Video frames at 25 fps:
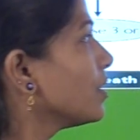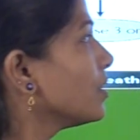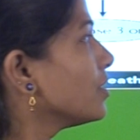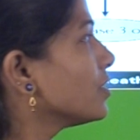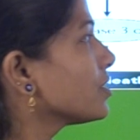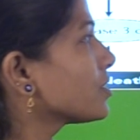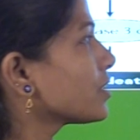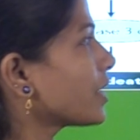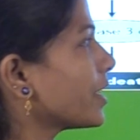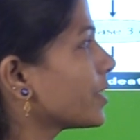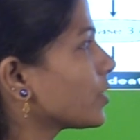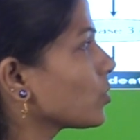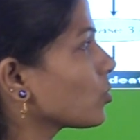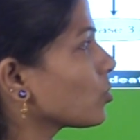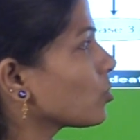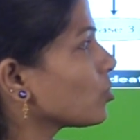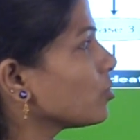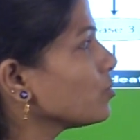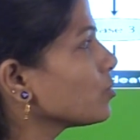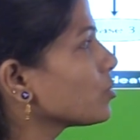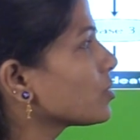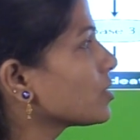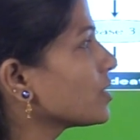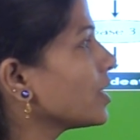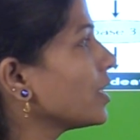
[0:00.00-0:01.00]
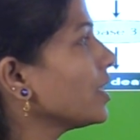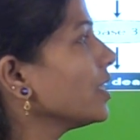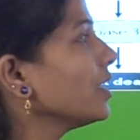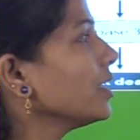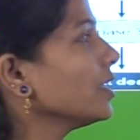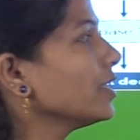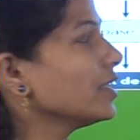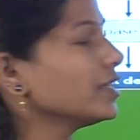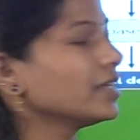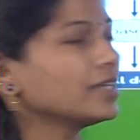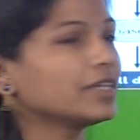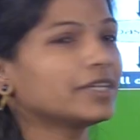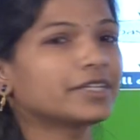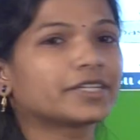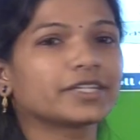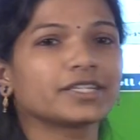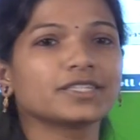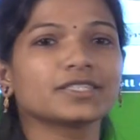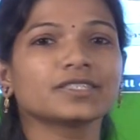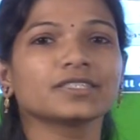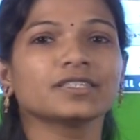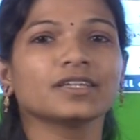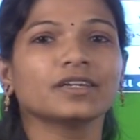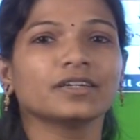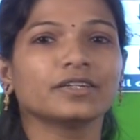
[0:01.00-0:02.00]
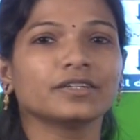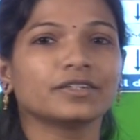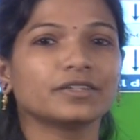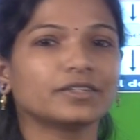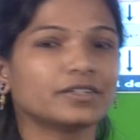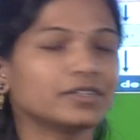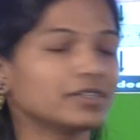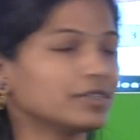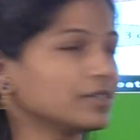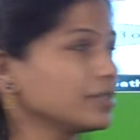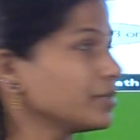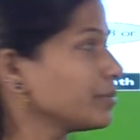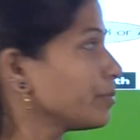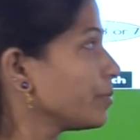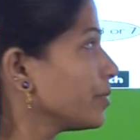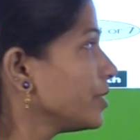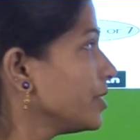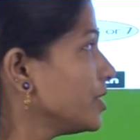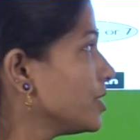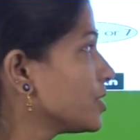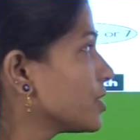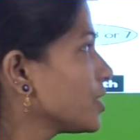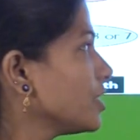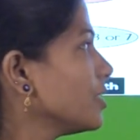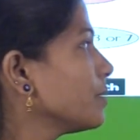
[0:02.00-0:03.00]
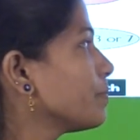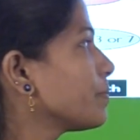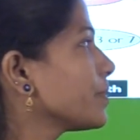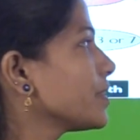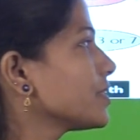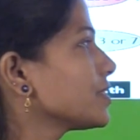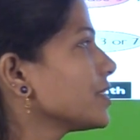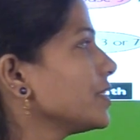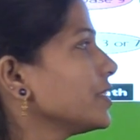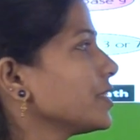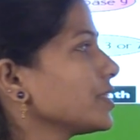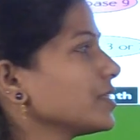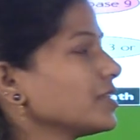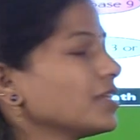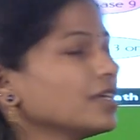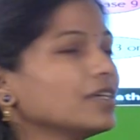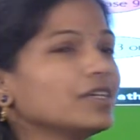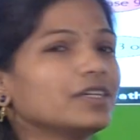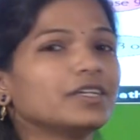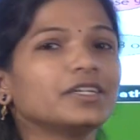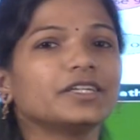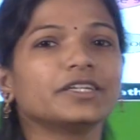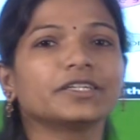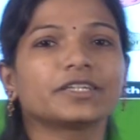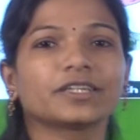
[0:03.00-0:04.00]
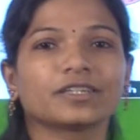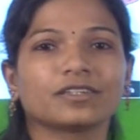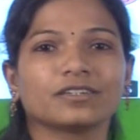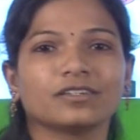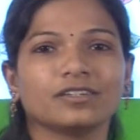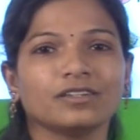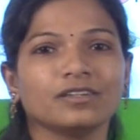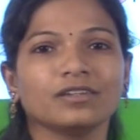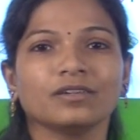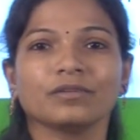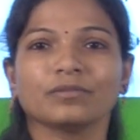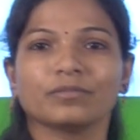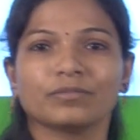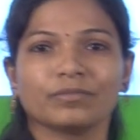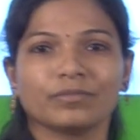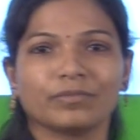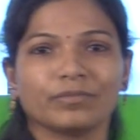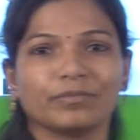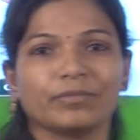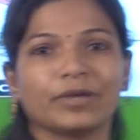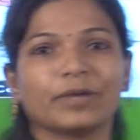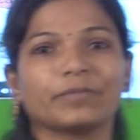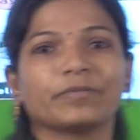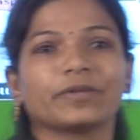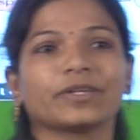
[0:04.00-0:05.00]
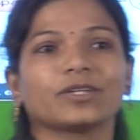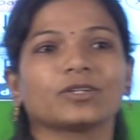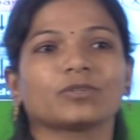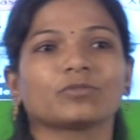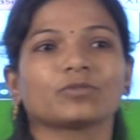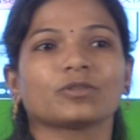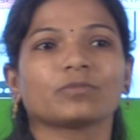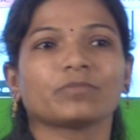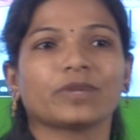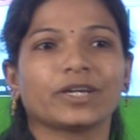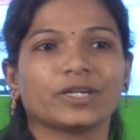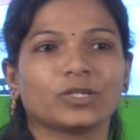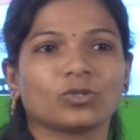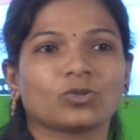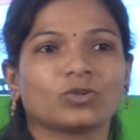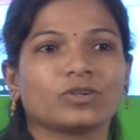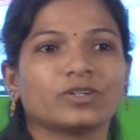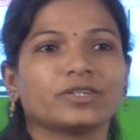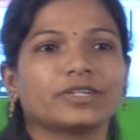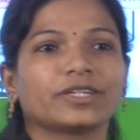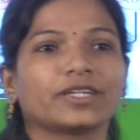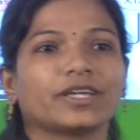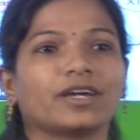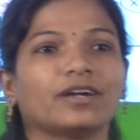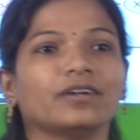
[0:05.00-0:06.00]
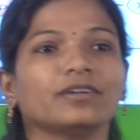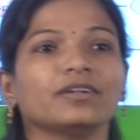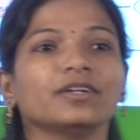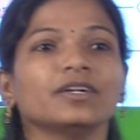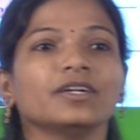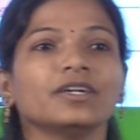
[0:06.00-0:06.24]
Cytochrome C, it is initially present in the internal membrane of the mitochondria.